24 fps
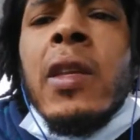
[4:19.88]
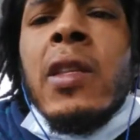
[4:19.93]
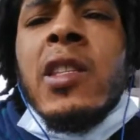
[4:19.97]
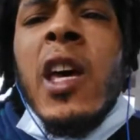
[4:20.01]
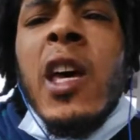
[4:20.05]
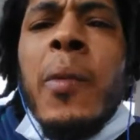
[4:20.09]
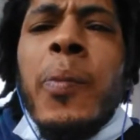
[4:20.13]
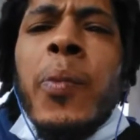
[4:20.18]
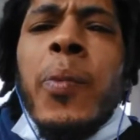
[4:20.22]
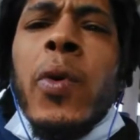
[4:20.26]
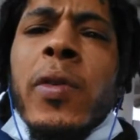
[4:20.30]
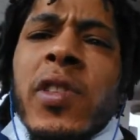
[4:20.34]

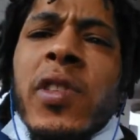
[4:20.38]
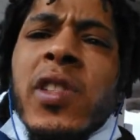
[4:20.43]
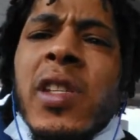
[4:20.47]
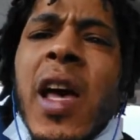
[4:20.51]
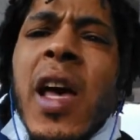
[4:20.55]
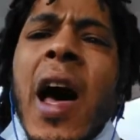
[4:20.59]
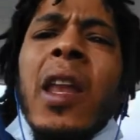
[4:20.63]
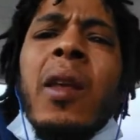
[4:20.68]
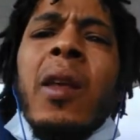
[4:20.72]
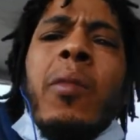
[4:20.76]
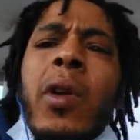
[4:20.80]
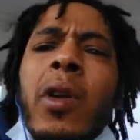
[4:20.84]
Temple of
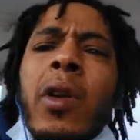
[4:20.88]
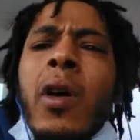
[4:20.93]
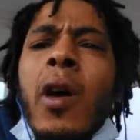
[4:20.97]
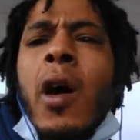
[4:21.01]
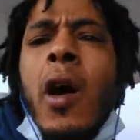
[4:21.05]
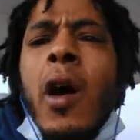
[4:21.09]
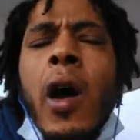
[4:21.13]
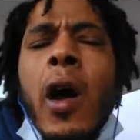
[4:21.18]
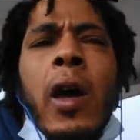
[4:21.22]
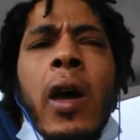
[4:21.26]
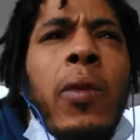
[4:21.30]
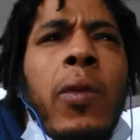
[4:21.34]
Solomon, all
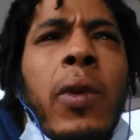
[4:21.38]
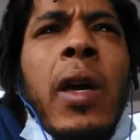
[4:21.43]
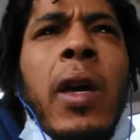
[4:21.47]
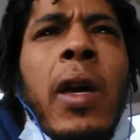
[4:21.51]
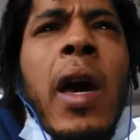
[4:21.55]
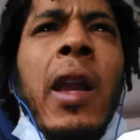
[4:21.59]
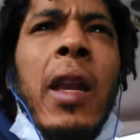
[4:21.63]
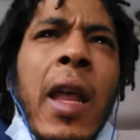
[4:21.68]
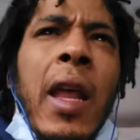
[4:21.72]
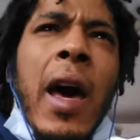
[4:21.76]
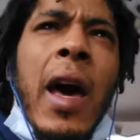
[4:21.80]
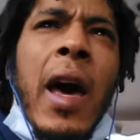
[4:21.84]
right? We
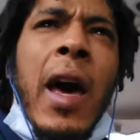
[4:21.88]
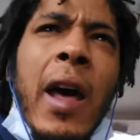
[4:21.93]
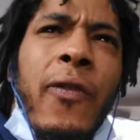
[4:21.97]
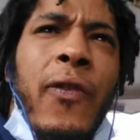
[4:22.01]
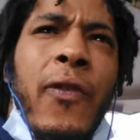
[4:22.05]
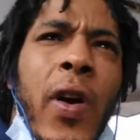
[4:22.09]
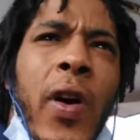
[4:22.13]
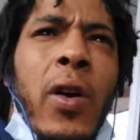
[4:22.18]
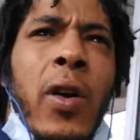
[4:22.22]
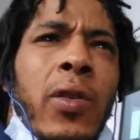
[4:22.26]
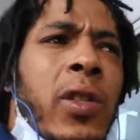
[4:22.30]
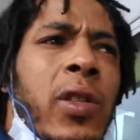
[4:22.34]
got a lot of
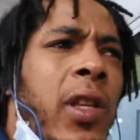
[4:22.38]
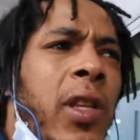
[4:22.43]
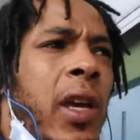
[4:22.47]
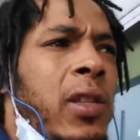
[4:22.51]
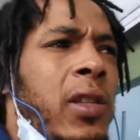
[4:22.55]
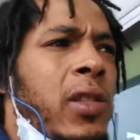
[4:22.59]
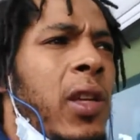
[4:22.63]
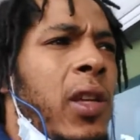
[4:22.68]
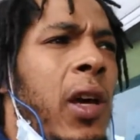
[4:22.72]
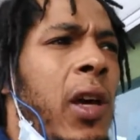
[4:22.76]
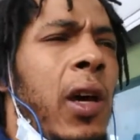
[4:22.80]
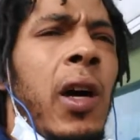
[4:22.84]
folks
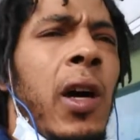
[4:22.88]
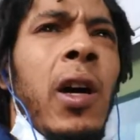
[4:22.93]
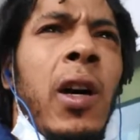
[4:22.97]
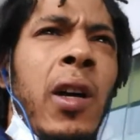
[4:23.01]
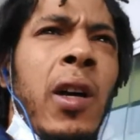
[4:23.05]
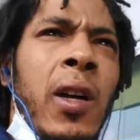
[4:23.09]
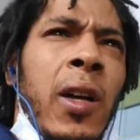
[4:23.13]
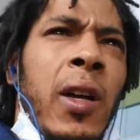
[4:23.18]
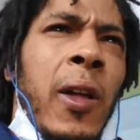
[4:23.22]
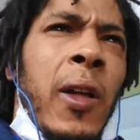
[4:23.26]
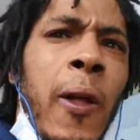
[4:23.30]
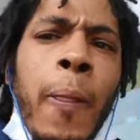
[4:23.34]
that's
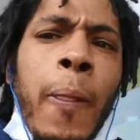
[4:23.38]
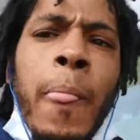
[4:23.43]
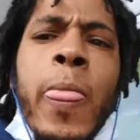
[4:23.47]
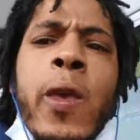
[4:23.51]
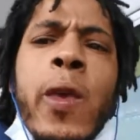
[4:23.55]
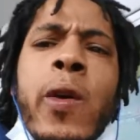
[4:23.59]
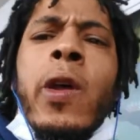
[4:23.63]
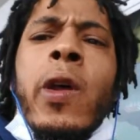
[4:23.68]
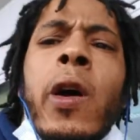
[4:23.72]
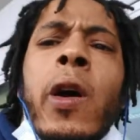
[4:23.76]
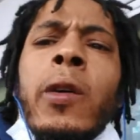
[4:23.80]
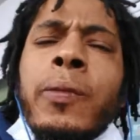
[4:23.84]
uh,
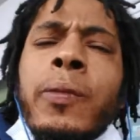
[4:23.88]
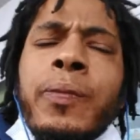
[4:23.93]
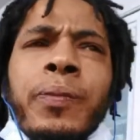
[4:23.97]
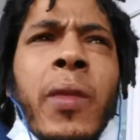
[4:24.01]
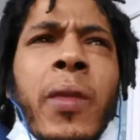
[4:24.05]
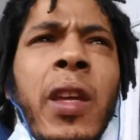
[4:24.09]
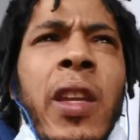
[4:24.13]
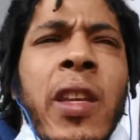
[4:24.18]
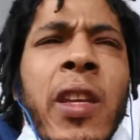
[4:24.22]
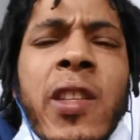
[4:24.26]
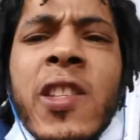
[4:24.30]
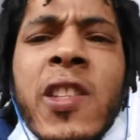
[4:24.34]
you know,
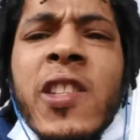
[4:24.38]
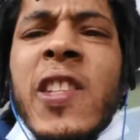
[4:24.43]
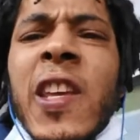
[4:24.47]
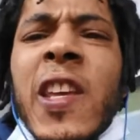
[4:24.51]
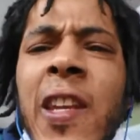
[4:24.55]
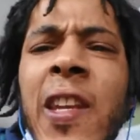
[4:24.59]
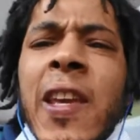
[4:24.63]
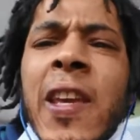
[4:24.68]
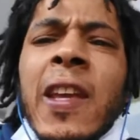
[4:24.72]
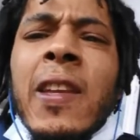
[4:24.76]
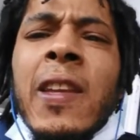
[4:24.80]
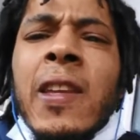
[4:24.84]
in the
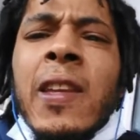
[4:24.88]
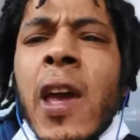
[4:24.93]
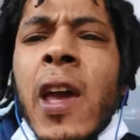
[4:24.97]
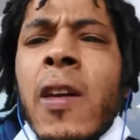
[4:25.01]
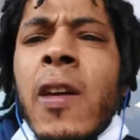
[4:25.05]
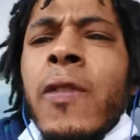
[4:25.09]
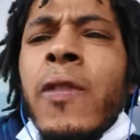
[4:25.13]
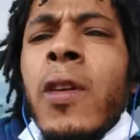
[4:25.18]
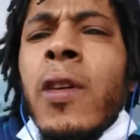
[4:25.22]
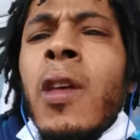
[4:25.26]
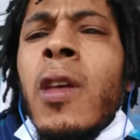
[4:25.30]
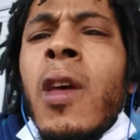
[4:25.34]
City of
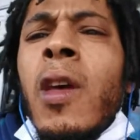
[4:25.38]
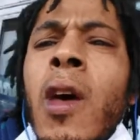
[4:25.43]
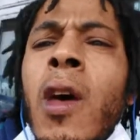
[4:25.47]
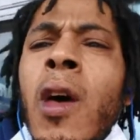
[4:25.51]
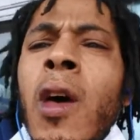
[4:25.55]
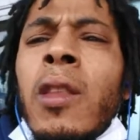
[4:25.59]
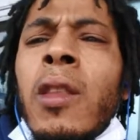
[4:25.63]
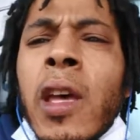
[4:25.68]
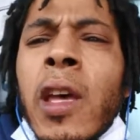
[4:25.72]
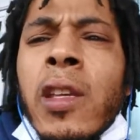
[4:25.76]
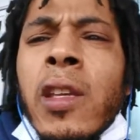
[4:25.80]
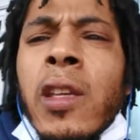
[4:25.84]
David.
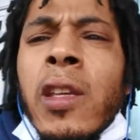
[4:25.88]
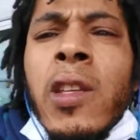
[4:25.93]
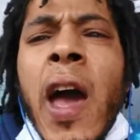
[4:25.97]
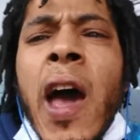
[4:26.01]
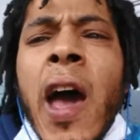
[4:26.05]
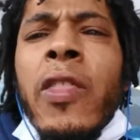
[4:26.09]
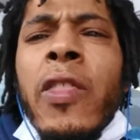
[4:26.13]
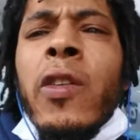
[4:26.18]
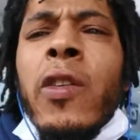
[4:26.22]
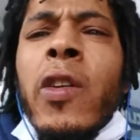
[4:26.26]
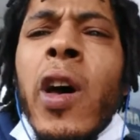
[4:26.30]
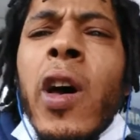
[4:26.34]
That's
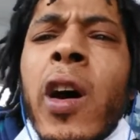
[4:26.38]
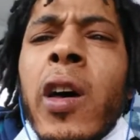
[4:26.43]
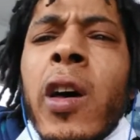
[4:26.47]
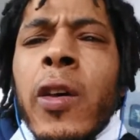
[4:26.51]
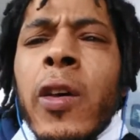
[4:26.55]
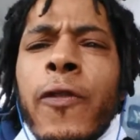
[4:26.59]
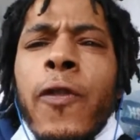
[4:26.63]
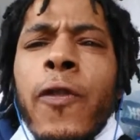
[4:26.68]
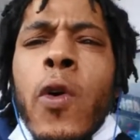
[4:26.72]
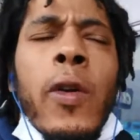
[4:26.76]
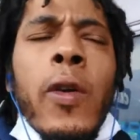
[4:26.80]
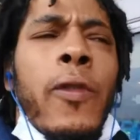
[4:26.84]
gathering
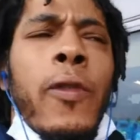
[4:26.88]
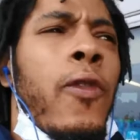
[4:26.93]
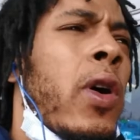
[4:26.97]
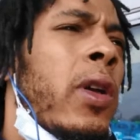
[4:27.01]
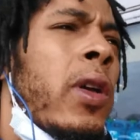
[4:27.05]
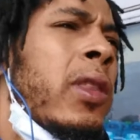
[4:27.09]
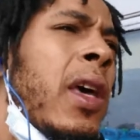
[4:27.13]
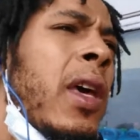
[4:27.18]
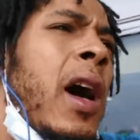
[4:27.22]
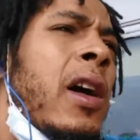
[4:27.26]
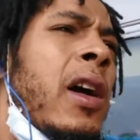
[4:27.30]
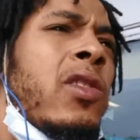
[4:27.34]

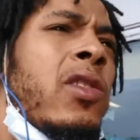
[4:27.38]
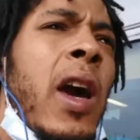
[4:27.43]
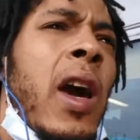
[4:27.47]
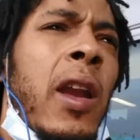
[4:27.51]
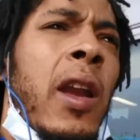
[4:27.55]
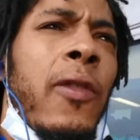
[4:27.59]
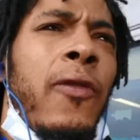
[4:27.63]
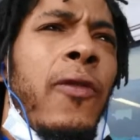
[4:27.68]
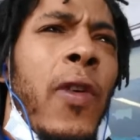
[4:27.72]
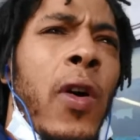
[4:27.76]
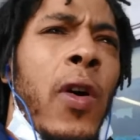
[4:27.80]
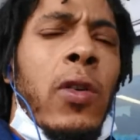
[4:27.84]
144,000. You got
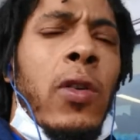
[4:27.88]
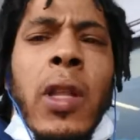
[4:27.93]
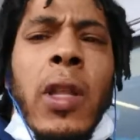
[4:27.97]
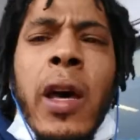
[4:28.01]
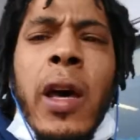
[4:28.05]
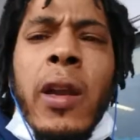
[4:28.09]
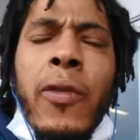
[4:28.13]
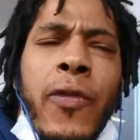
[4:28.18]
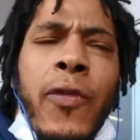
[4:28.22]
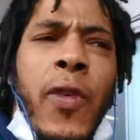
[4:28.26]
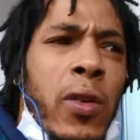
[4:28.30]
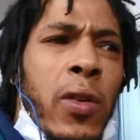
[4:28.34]
a folks, a
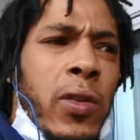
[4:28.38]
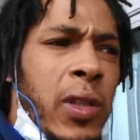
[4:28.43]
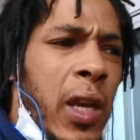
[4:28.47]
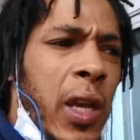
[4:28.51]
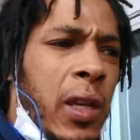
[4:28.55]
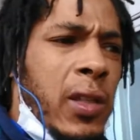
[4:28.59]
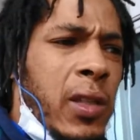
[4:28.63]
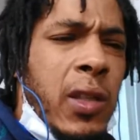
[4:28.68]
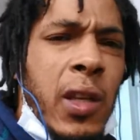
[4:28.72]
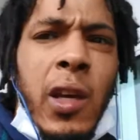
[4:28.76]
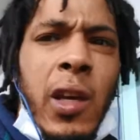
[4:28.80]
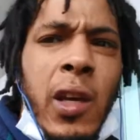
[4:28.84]
lot of folks
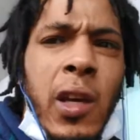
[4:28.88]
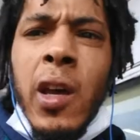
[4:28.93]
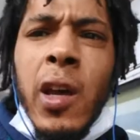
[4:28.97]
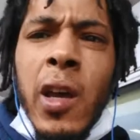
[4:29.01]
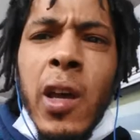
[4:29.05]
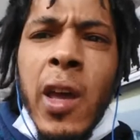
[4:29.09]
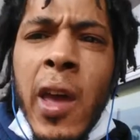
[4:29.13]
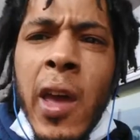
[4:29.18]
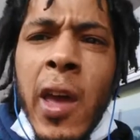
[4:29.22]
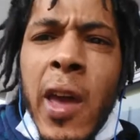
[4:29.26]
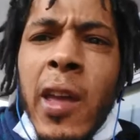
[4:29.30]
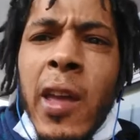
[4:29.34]
that's
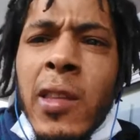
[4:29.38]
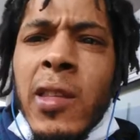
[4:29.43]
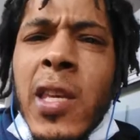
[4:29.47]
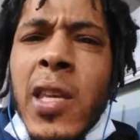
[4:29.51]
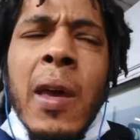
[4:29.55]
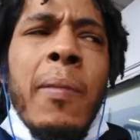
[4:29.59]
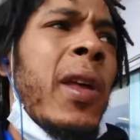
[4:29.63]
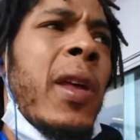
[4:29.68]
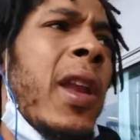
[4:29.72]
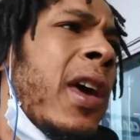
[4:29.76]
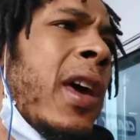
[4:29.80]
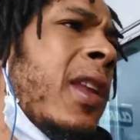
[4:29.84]
uh,
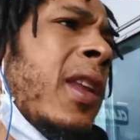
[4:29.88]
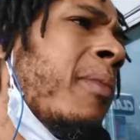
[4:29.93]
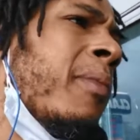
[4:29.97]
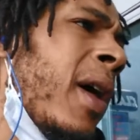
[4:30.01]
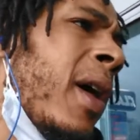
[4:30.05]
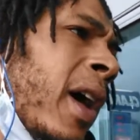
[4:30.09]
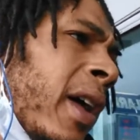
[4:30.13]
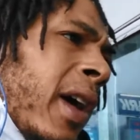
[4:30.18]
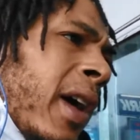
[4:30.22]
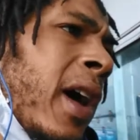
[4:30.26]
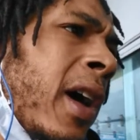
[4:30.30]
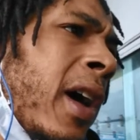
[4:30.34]
intimidated
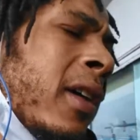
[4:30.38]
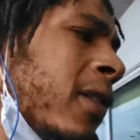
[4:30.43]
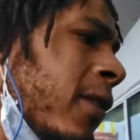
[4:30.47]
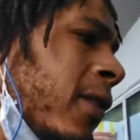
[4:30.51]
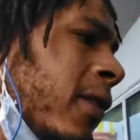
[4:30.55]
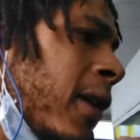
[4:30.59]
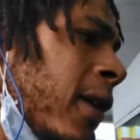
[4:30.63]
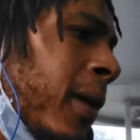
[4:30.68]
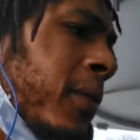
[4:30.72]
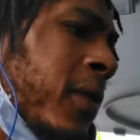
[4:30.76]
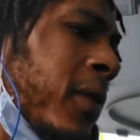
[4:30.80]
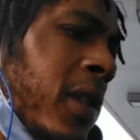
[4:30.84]
by that. You
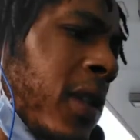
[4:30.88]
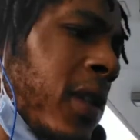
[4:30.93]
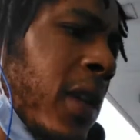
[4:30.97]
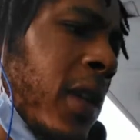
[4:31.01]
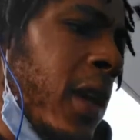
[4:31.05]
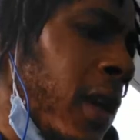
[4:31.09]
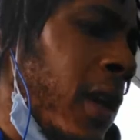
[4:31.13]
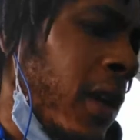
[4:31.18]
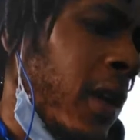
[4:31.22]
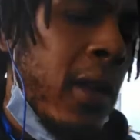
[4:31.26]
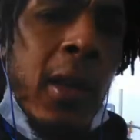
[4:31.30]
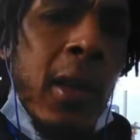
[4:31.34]
know what I'm
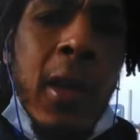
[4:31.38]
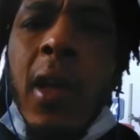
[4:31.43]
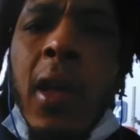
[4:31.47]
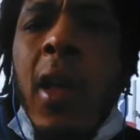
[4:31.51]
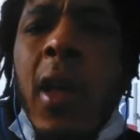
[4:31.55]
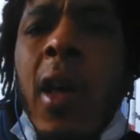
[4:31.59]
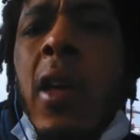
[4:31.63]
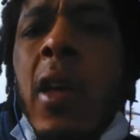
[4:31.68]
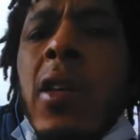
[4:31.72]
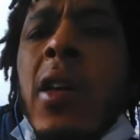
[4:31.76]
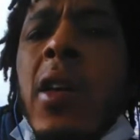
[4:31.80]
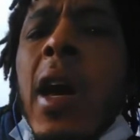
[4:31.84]
saying?
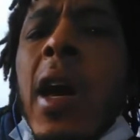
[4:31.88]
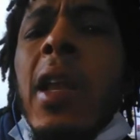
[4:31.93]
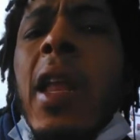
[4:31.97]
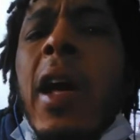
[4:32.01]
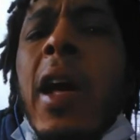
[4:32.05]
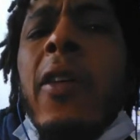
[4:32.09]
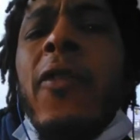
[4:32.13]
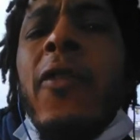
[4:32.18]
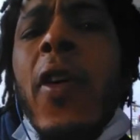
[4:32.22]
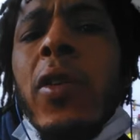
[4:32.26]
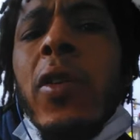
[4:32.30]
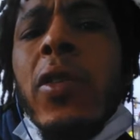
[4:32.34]
You got a lot
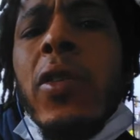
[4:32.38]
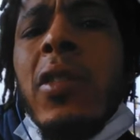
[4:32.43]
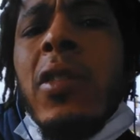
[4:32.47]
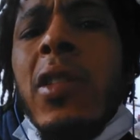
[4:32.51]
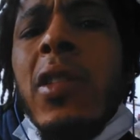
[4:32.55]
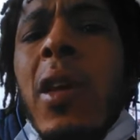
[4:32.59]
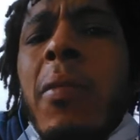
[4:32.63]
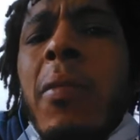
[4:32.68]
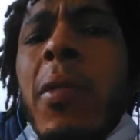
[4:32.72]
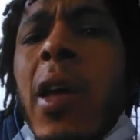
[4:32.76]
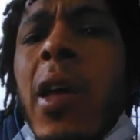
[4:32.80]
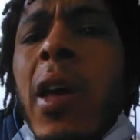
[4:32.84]
of folks
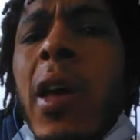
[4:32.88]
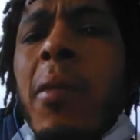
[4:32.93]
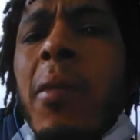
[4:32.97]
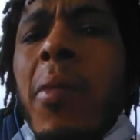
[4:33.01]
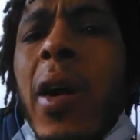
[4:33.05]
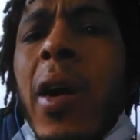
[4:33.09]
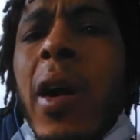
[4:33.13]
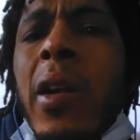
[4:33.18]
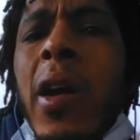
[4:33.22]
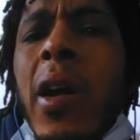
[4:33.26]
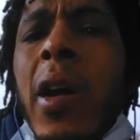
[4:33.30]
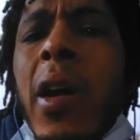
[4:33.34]
intimidated
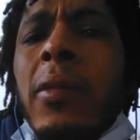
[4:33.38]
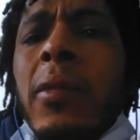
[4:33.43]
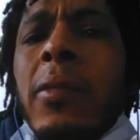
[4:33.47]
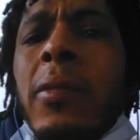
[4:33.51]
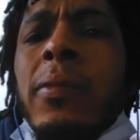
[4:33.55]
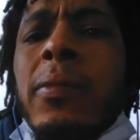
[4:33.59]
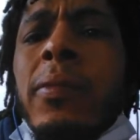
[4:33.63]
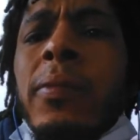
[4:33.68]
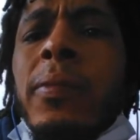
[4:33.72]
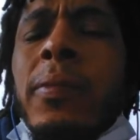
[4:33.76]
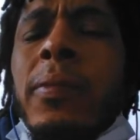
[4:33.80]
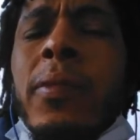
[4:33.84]
by that.
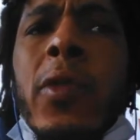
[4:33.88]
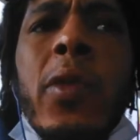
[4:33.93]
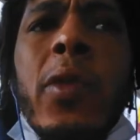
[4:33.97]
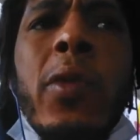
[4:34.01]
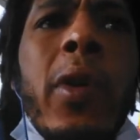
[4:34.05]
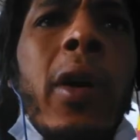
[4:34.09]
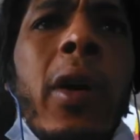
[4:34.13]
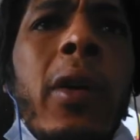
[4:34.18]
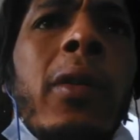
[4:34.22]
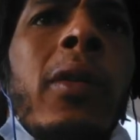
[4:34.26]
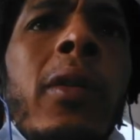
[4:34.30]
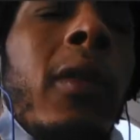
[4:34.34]
You
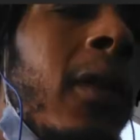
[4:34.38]
know?